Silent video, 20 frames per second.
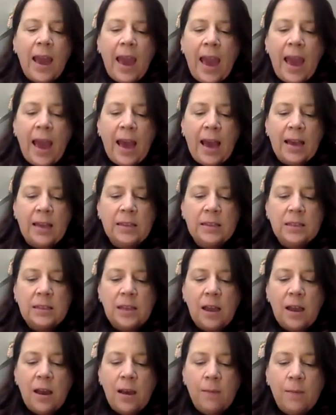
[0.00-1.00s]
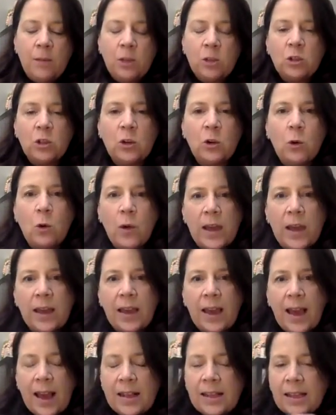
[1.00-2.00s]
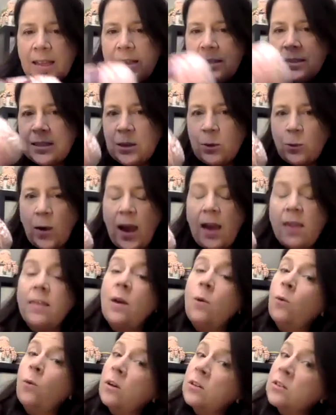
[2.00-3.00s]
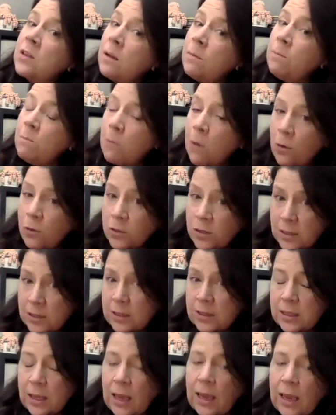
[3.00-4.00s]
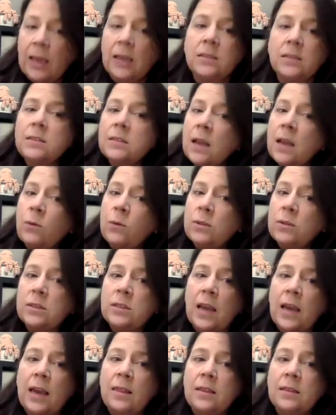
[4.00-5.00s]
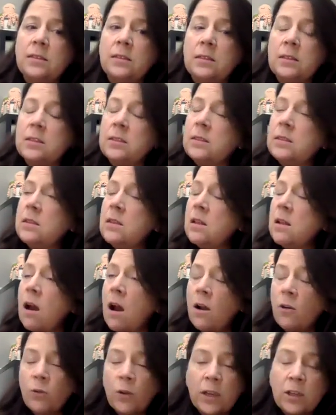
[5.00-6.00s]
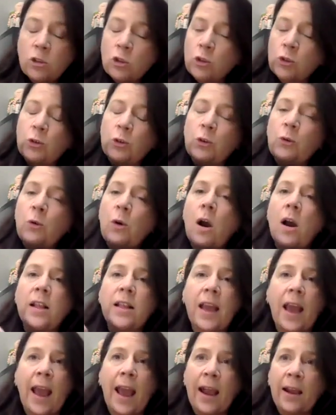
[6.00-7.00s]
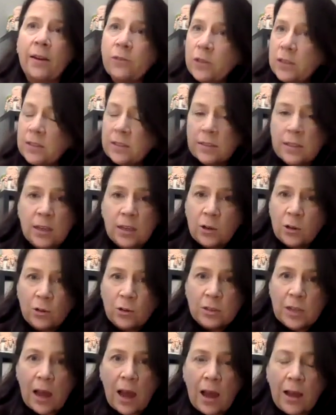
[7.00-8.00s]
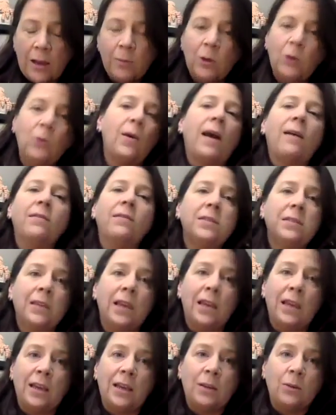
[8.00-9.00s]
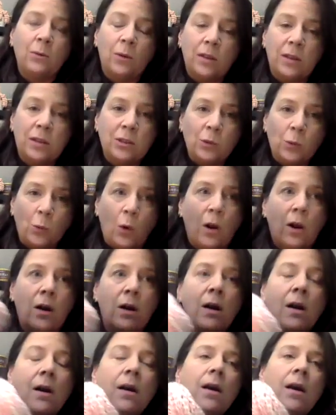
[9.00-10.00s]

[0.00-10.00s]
and there's a quick and easy way that works on most skeins. I will say this does not ring true on every single time you have a skein will this work,